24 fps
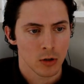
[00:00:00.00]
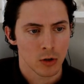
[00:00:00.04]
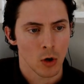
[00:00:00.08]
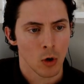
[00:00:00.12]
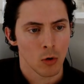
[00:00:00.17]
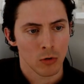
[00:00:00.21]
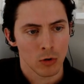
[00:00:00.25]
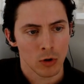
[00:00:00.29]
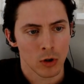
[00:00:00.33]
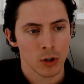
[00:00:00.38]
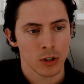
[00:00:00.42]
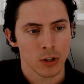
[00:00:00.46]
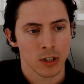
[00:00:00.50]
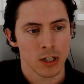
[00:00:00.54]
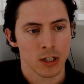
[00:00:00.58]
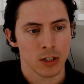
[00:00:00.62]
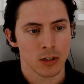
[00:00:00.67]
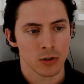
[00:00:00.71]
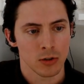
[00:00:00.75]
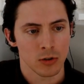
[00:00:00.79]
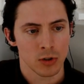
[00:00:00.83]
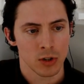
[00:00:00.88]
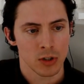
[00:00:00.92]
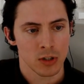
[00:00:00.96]
Don't look
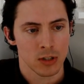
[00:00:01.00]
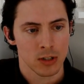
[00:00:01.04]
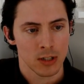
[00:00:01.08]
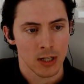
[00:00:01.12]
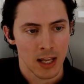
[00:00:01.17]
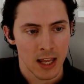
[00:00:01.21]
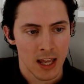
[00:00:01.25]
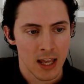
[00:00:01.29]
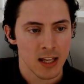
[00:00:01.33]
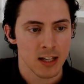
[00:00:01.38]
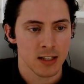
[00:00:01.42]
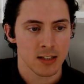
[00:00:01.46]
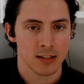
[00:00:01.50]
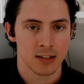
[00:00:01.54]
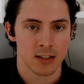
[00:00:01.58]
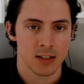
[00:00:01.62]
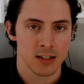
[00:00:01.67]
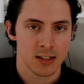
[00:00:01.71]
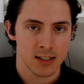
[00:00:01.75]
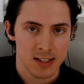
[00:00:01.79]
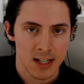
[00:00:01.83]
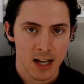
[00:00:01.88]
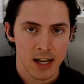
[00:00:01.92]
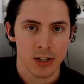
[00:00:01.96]
at just hits
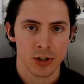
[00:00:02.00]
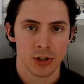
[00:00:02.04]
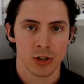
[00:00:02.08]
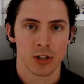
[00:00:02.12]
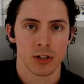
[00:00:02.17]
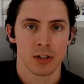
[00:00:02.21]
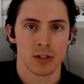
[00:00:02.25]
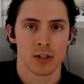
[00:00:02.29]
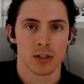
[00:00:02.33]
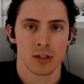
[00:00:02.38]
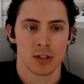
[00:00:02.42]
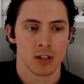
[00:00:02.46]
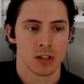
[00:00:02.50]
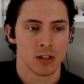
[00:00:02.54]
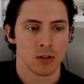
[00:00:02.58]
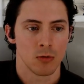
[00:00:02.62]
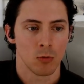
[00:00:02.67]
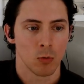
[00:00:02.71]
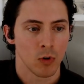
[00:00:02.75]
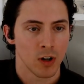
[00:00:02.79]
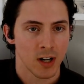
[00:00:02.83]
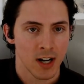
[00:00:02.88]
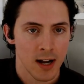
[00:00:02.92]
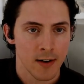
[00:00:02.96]
and sessions
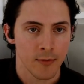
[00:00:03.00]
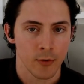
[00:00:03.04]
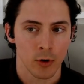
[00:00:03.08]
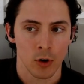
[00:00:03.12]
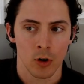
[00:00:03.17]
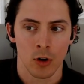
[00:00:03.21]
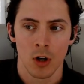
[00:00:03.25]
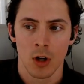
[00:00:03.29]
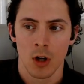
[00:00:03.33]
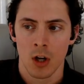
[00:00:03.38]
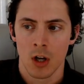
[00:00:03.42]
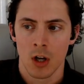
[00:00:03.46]
and whatever